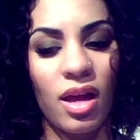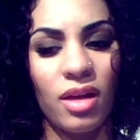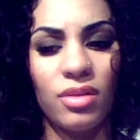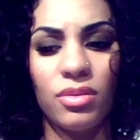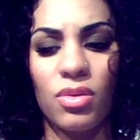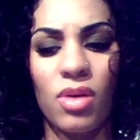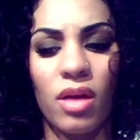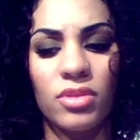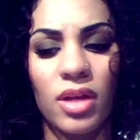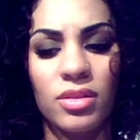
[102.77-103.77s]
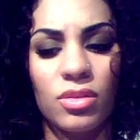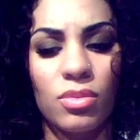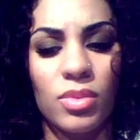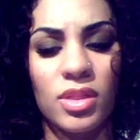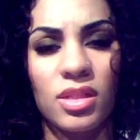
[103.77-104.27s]
I don't know, I've tried so
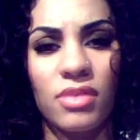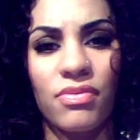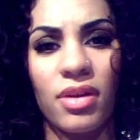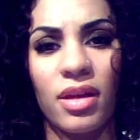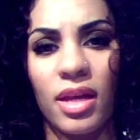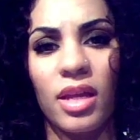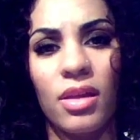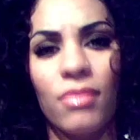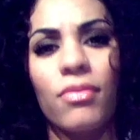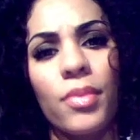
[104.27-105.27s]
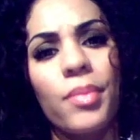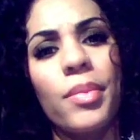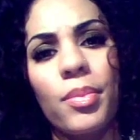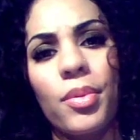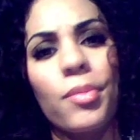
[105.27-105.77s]
much stuff I can't even
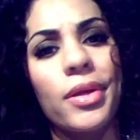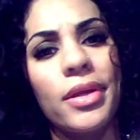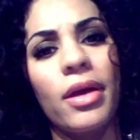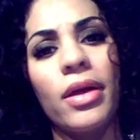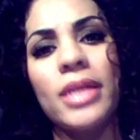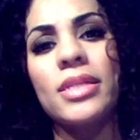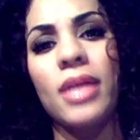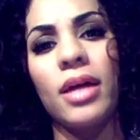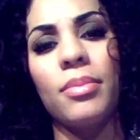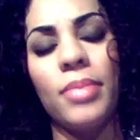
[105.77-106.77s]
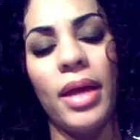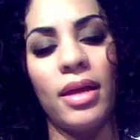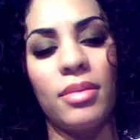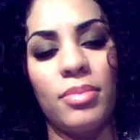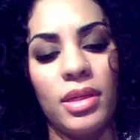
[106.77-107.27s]
remember right now, and that's kind of
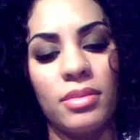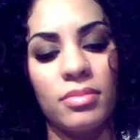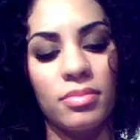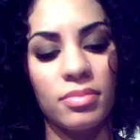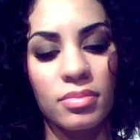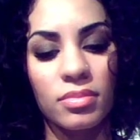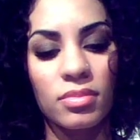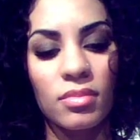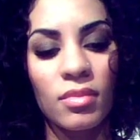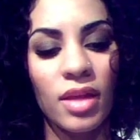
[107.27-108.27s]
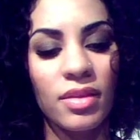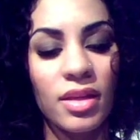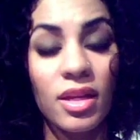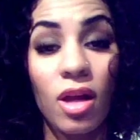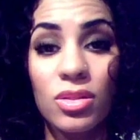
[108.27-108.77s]
bad. And
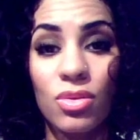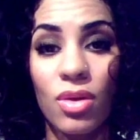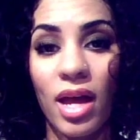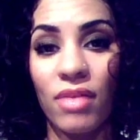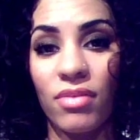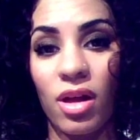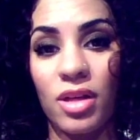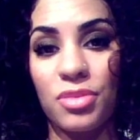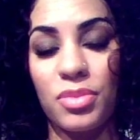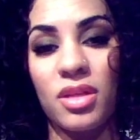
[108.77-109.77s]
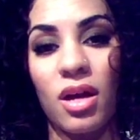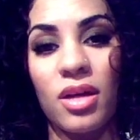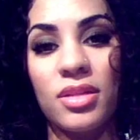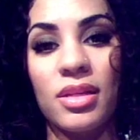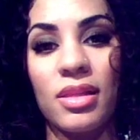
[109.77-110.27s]
then also I have a
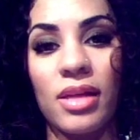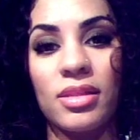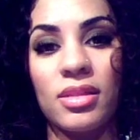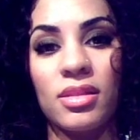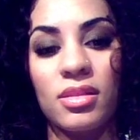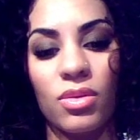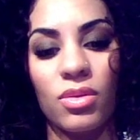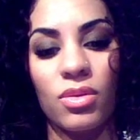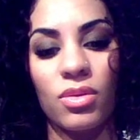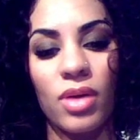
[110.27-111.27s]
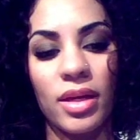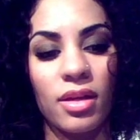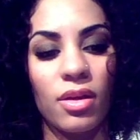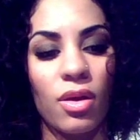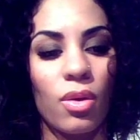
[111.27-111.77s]
cosmetology license, and so I
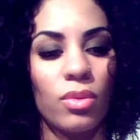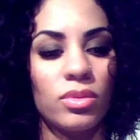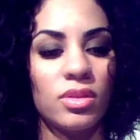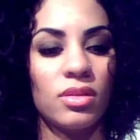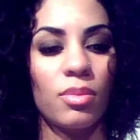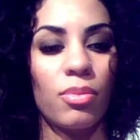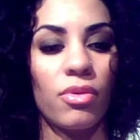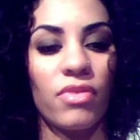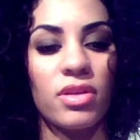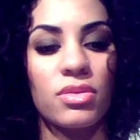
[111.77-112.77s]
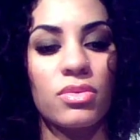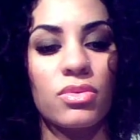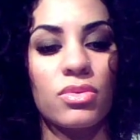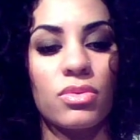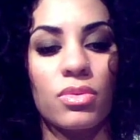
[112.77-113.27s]
can go to the
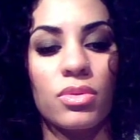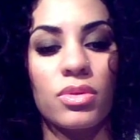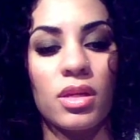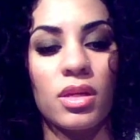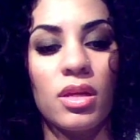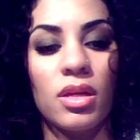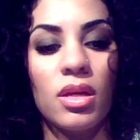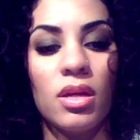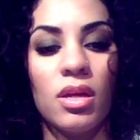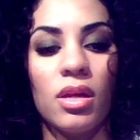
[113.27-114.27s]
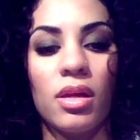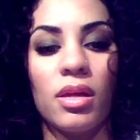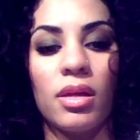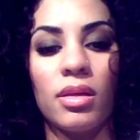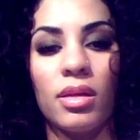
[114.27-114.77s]
professional stores
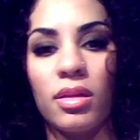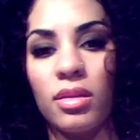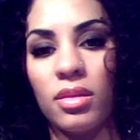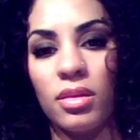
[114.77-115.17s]
and get